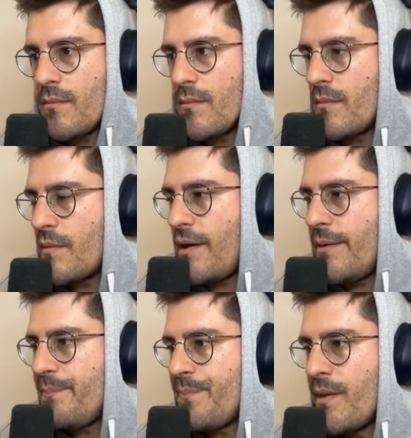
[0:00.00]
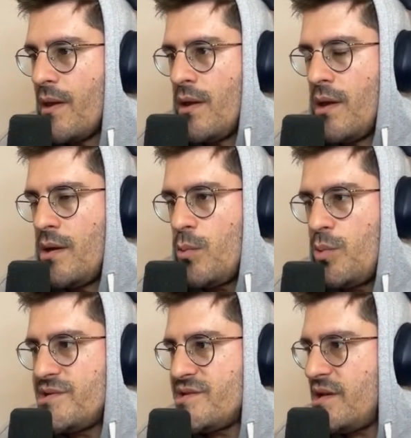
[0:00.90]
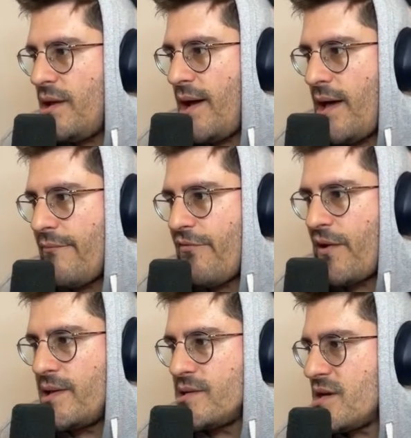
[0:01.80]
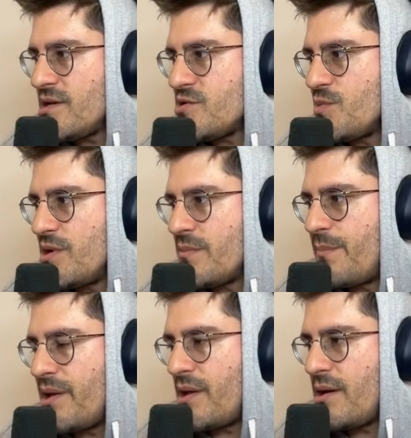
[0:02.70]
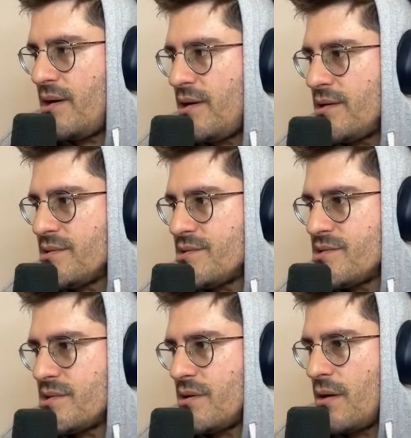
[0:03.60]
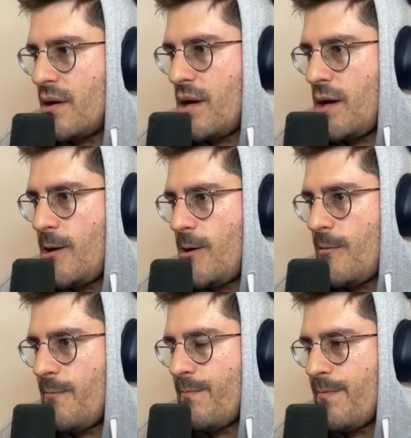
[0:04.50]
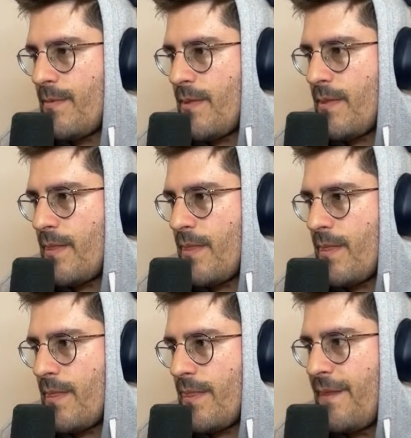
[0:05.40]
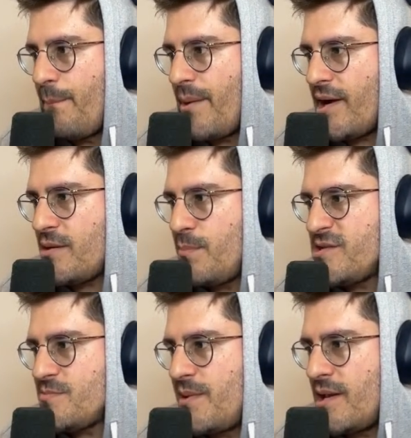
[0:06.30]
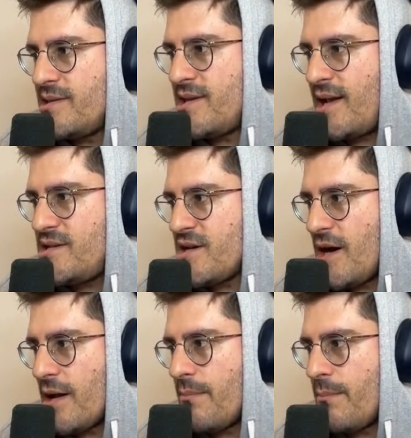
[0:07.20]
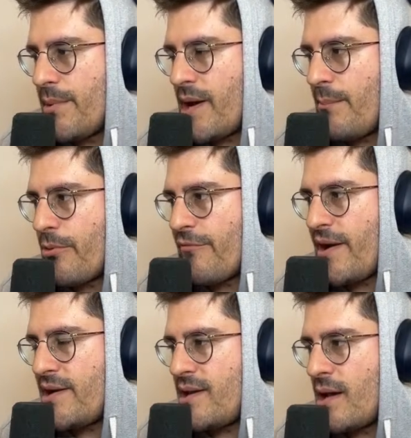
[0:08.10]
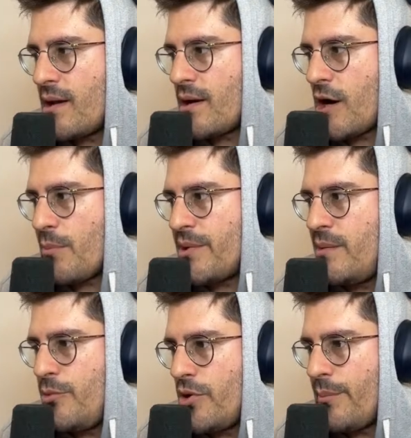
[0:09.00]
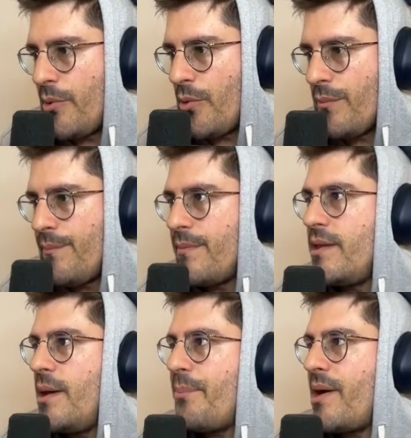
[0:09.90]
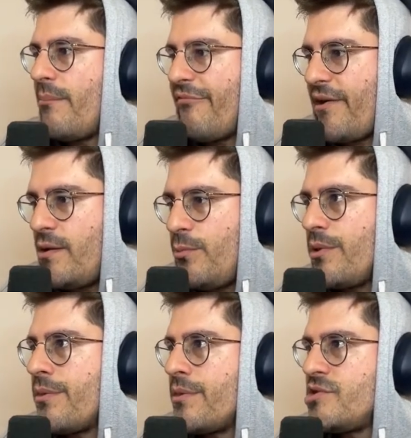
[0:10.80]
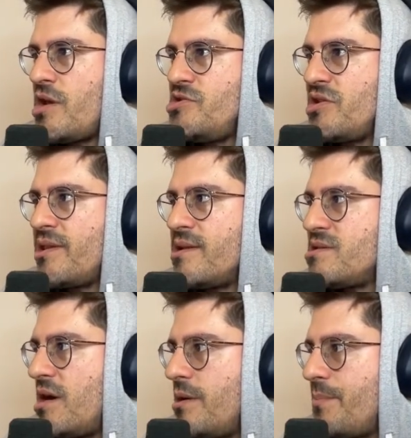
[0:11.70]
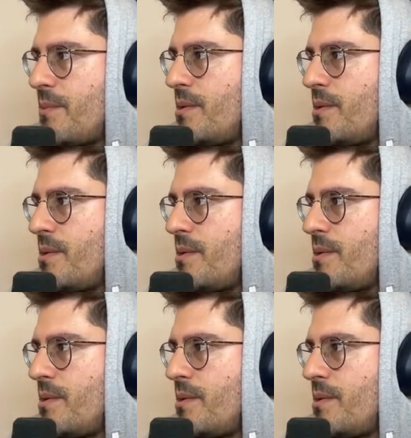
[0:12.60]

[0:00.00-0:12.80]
Okay. We still have a failing test read because the bucket must be at datetime, but I'm providing a carbon immutable. Yep, I'm fine with changing that type.